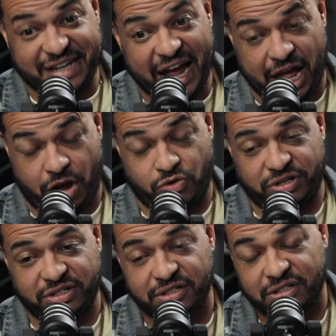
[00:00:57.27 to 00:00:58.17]
down
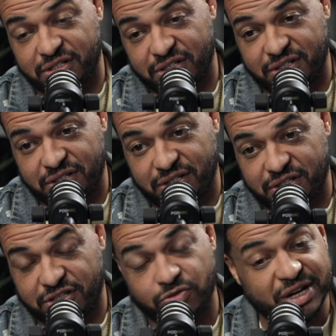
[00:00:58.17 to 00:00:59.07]

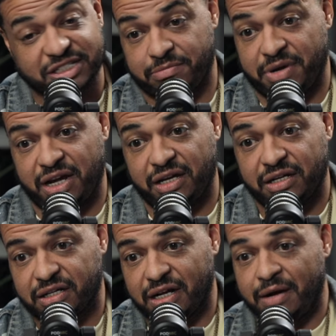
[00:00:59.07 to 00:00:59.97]
the resume.
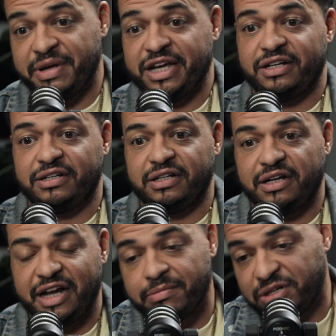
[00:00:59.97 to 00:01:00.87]
Wow. I mean,
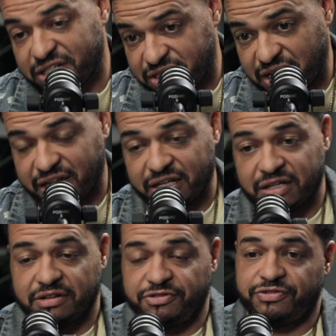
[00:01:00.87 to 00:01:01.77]
label
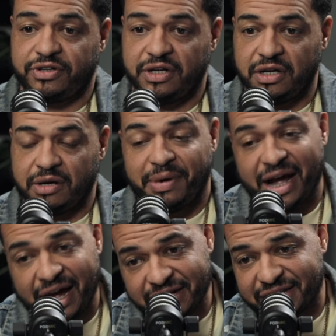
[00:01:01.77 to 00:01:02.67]
executive,
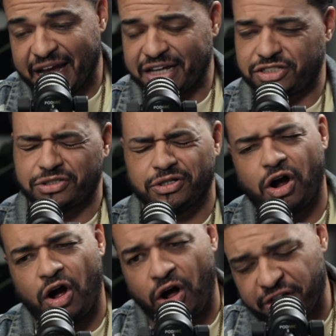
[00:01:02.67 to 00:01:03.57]
podcaster,
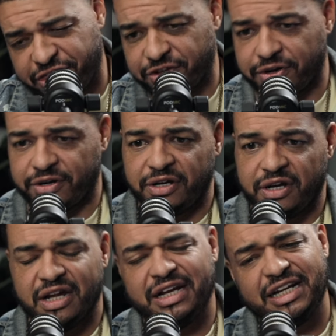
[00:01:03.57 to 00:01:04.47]
author,
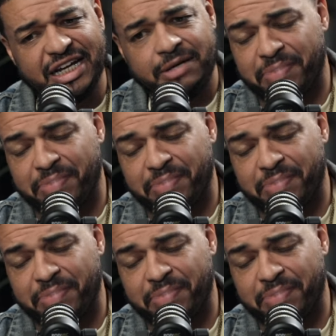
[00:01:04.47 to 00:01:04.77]
lead